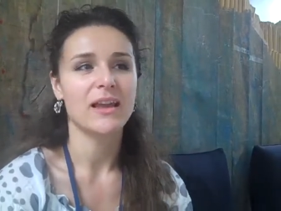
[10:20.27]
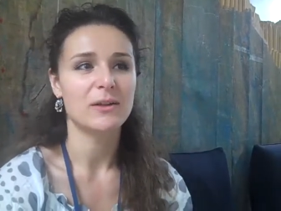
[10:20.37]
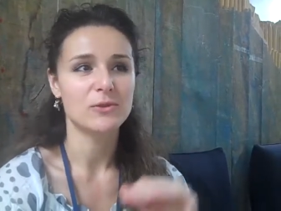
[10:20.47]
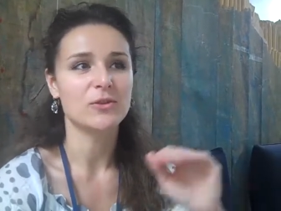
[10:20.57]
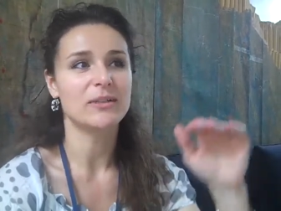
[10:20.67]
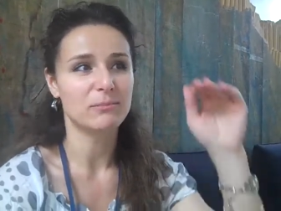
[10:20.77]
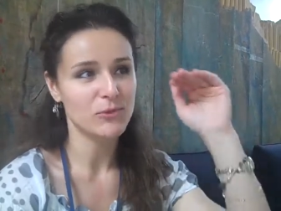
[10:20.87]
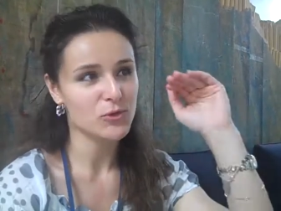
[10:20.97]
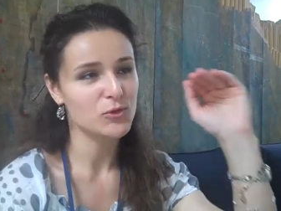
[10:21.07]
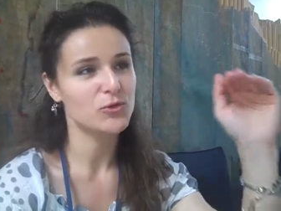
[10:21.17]
And we told
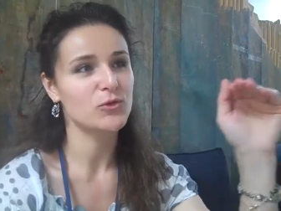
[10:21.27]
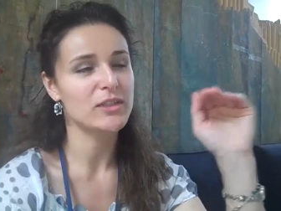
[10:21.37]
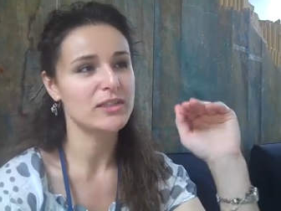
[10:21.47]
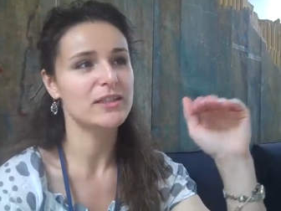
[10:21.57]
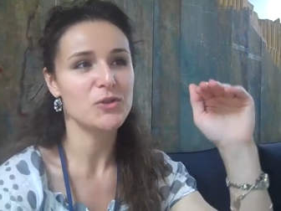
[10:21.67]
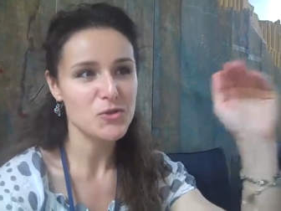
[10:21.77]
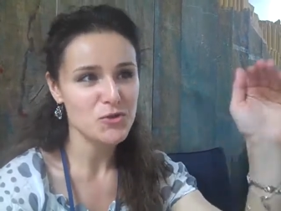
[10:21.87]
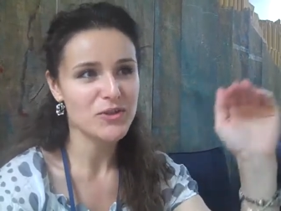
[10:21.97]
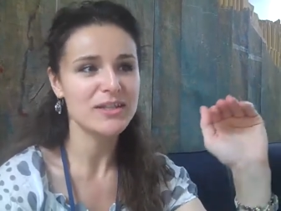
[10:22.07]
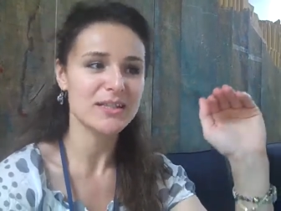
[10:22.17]
them, you do this, did you
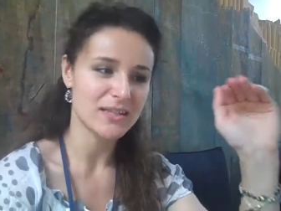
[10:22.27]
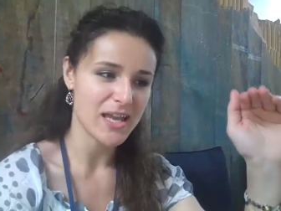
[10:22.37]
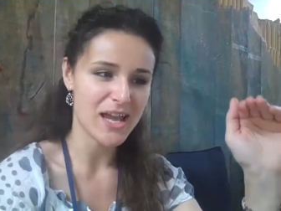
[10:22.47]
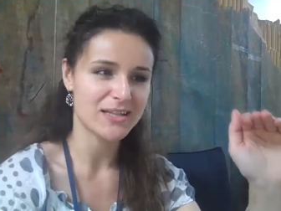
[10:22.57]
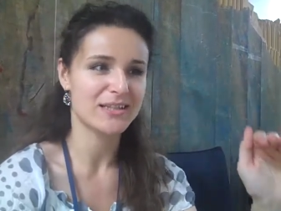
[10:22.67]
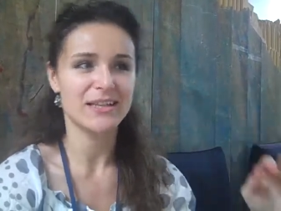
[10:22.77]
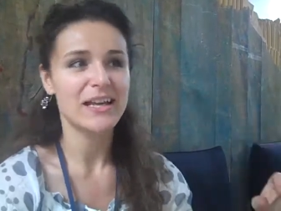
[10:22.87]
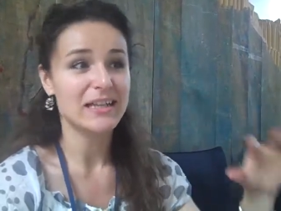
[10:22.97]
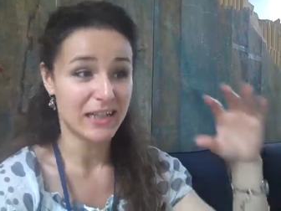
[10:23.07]
do this? Yes.